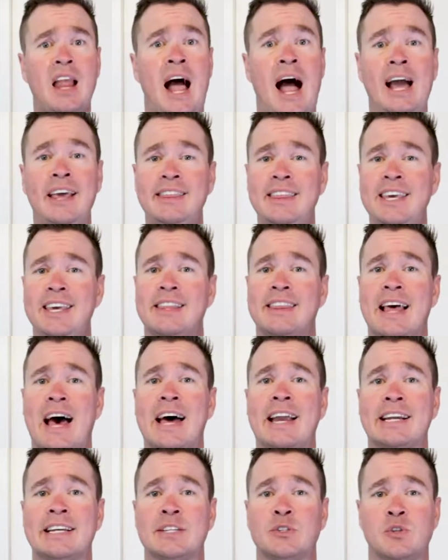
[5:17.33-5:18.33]
I think
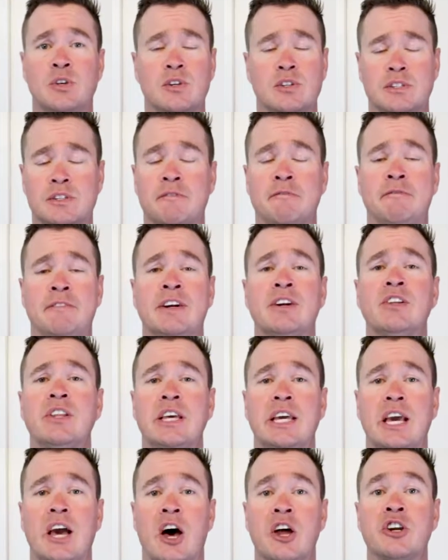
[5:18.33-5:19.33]
that is
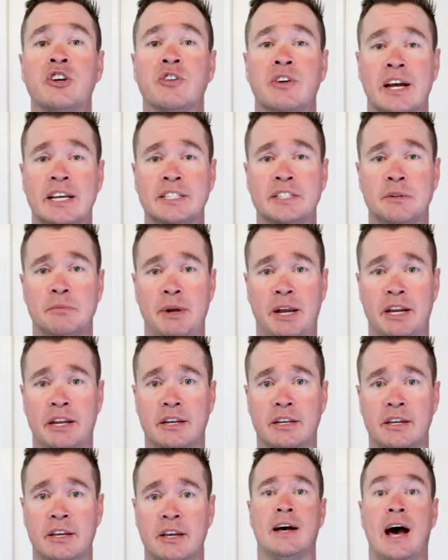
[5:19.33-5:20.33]
severely
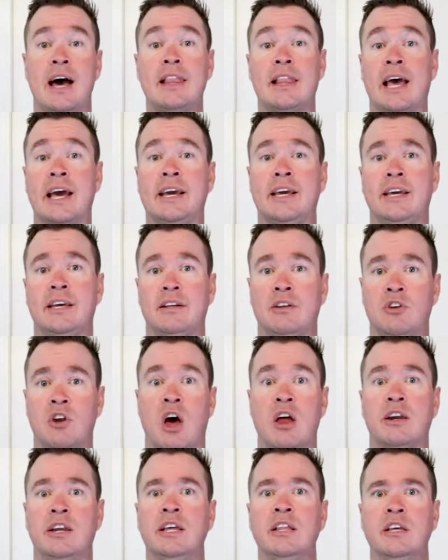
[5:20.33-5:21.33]
underestimated. I like
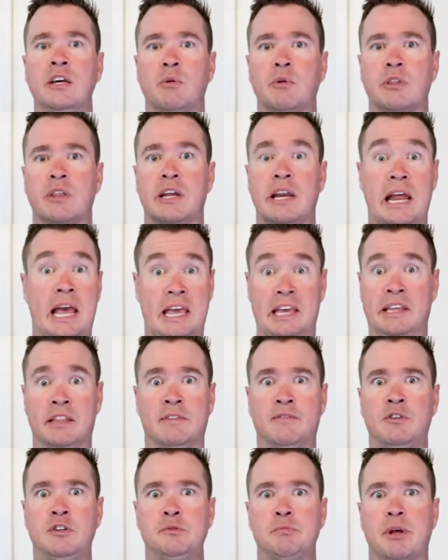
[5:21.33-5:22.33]
not dealing with it in
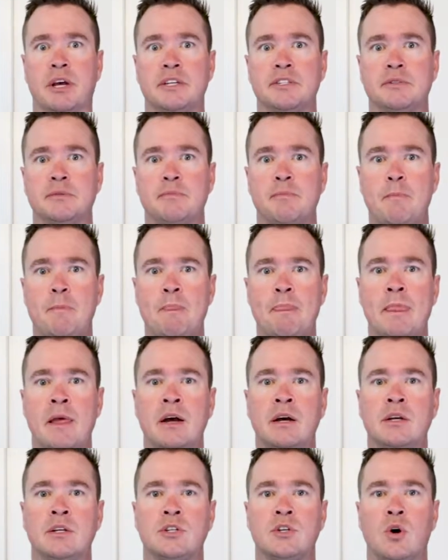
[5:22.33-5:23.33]
the first place.
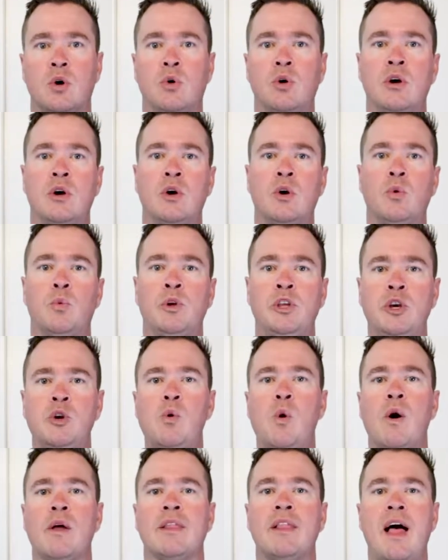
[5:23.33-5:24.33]
So when you
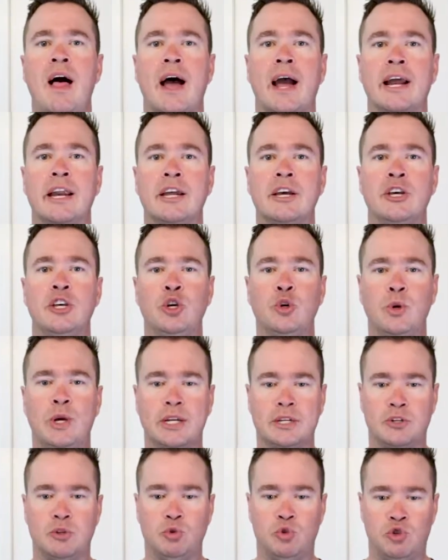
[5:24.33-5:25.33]
go online, you
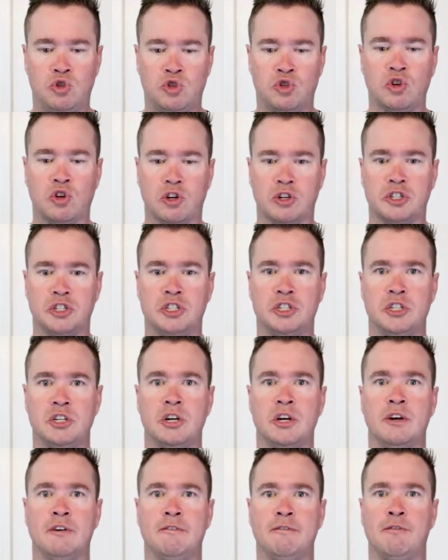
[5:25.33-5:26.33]
get to
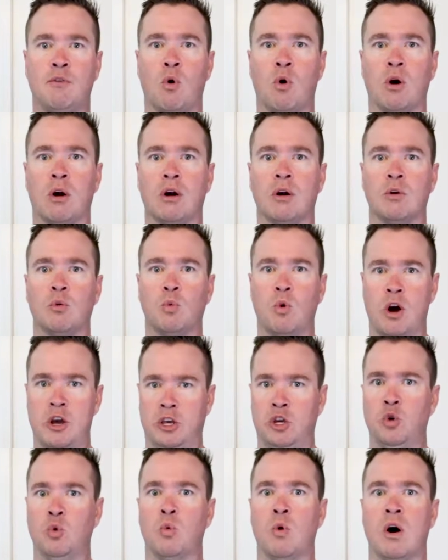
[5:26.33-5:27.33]
search for what
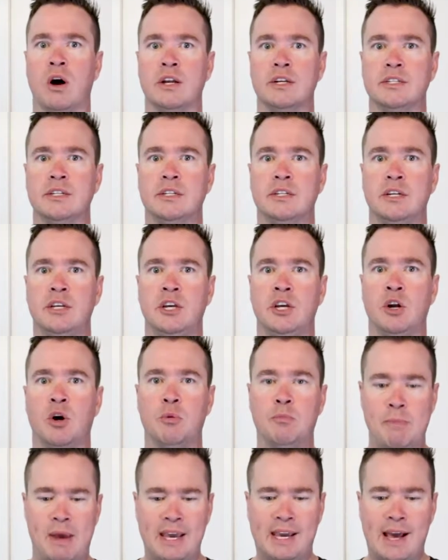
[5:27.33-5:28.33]
you want.
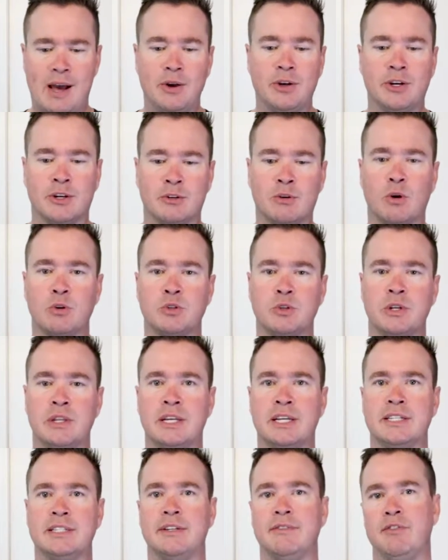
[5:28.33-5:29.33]
Make out your grocery
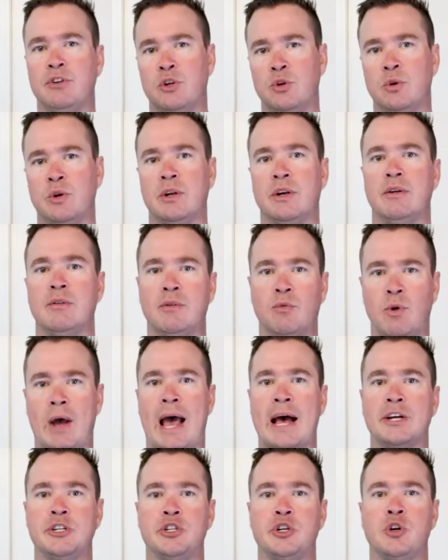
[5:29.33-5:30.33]
list if you do it
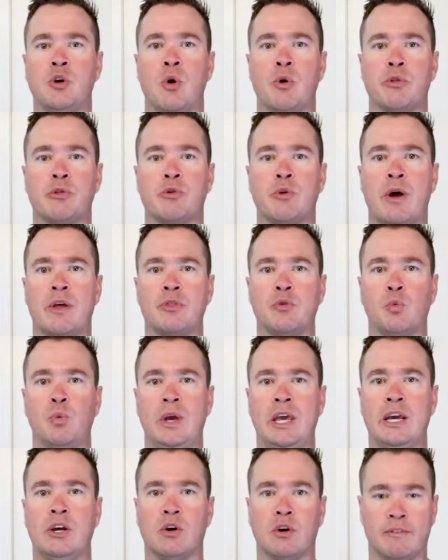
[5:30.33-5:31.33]
as you go throughout the
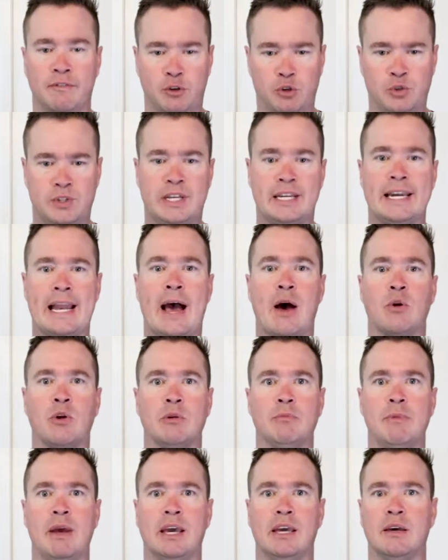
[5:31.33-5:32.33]
week, or if you sit down
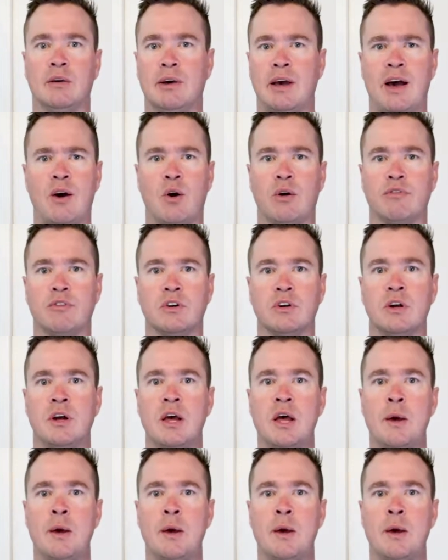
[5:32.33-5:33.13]
and make it, however.